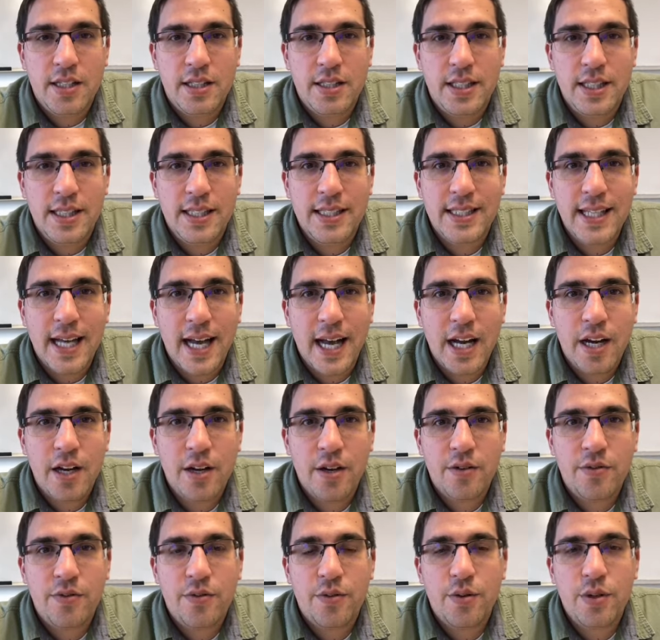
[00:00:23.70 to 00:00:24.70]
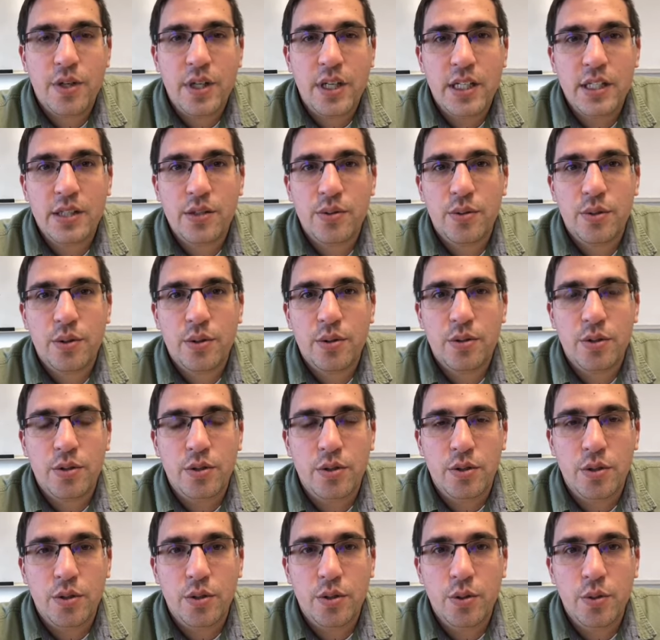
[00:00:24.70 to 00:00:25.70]
desire for Israel to
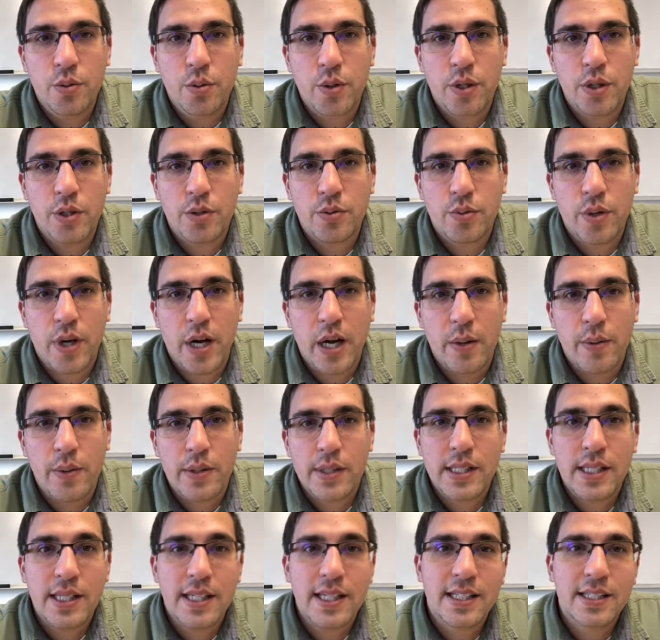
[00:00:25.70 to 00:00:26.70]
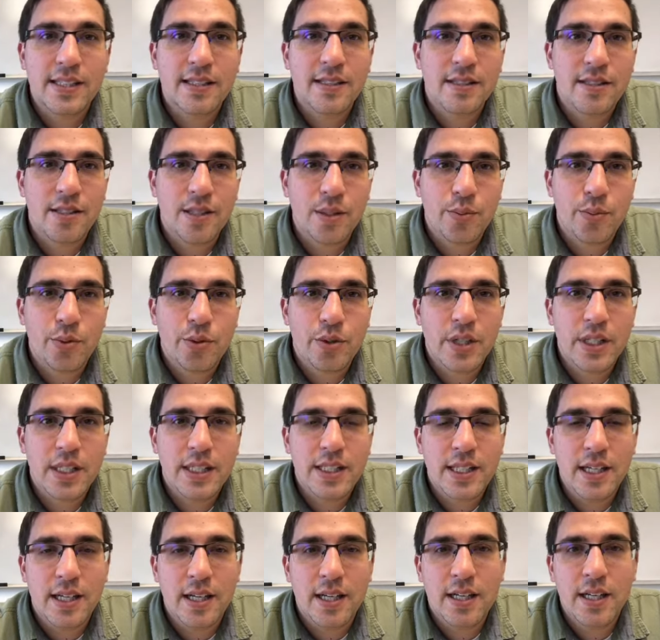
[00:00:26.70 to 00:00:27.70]
do what is right. We see this similarly
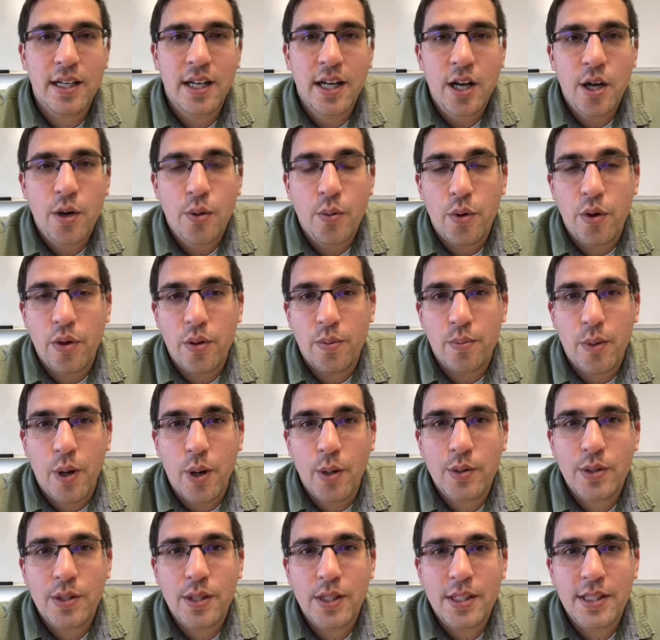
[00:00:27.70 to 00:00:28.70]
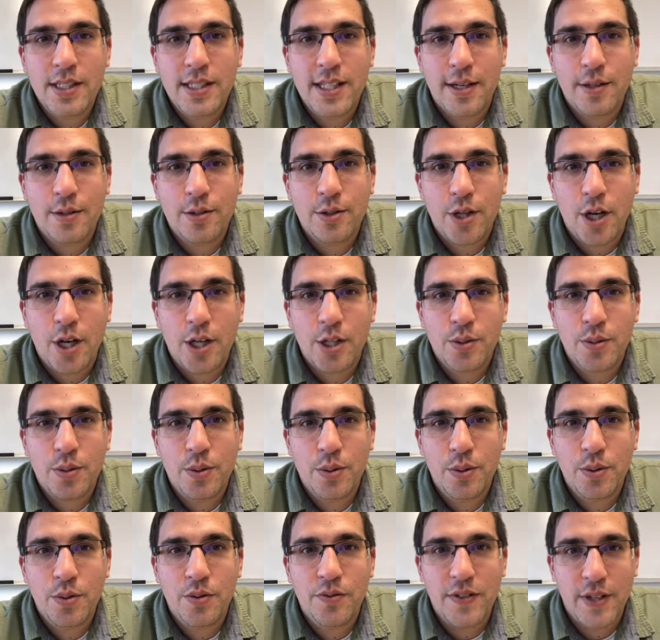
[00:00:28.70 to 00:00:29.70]
done with Moses. Now,
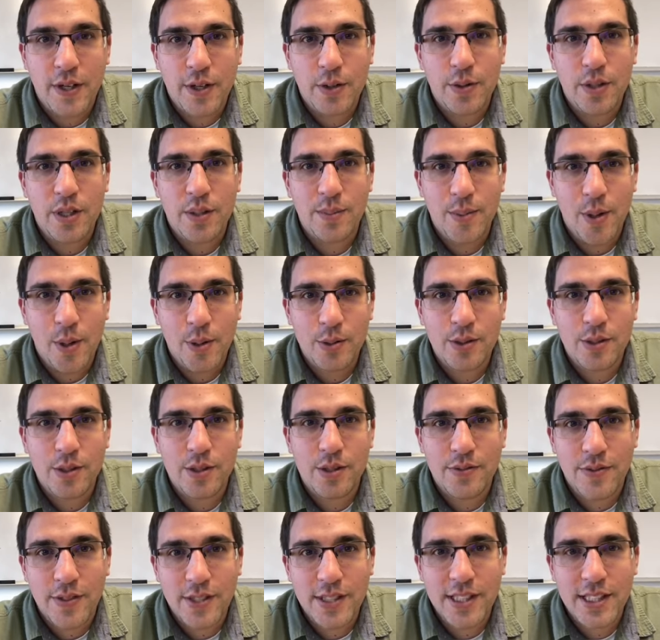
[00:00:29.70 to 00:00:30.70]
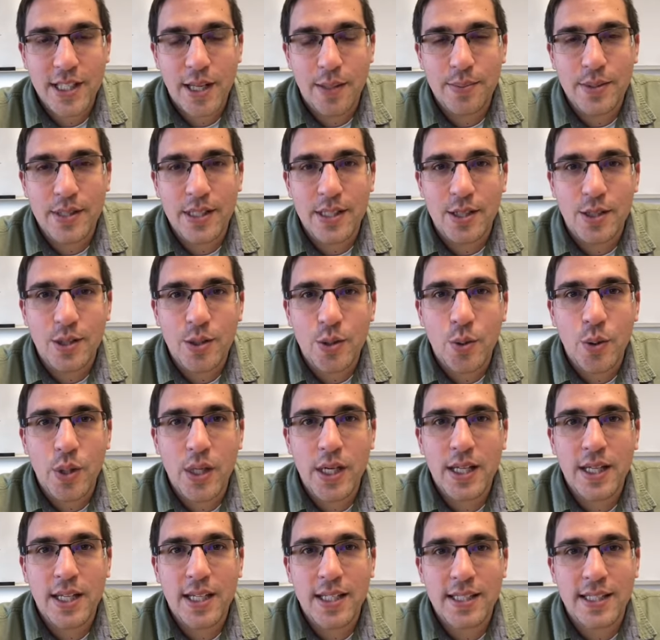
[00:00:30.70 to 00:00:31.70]
Joshua, who followed in Moses' footsteps, is
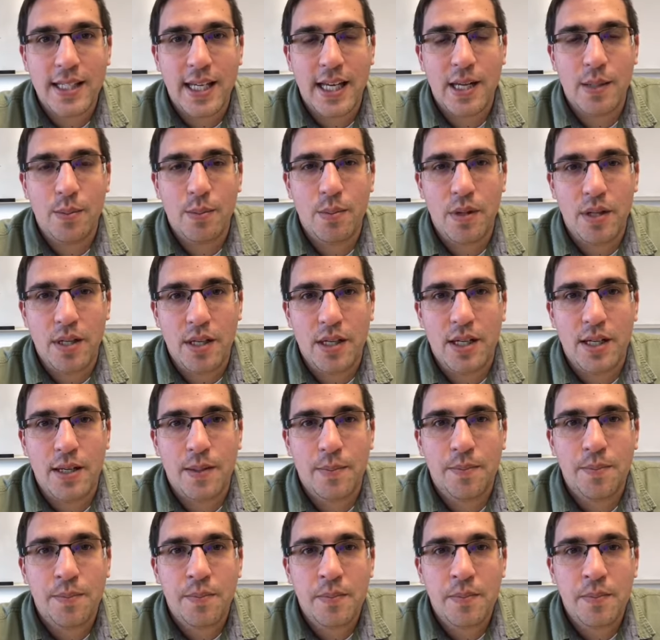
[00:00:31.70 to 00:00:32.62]
doing the same thing.